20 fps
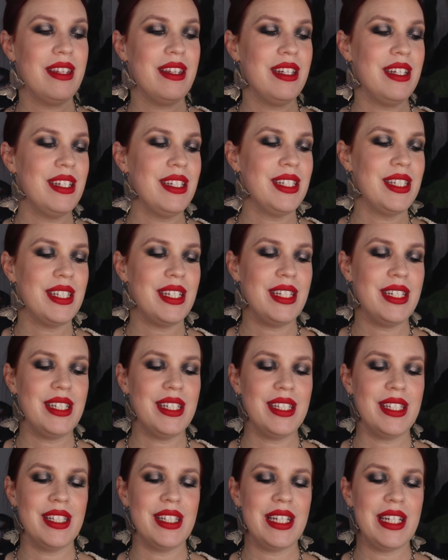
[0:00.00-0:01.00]
This
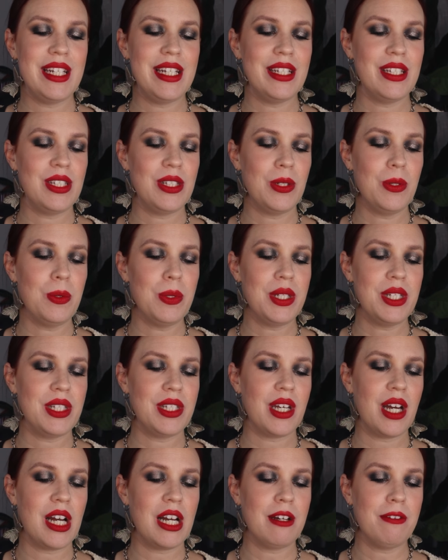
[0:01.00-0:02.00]
is the So
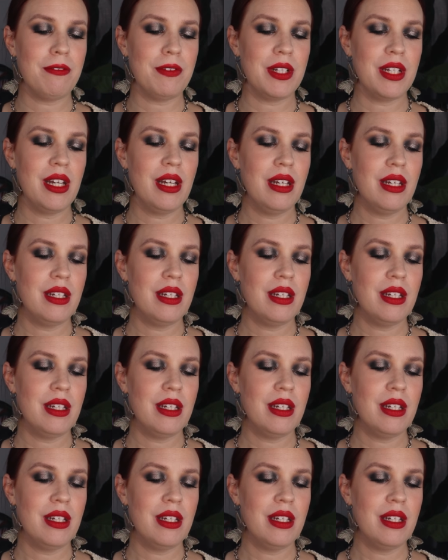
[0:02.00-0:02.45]
Soft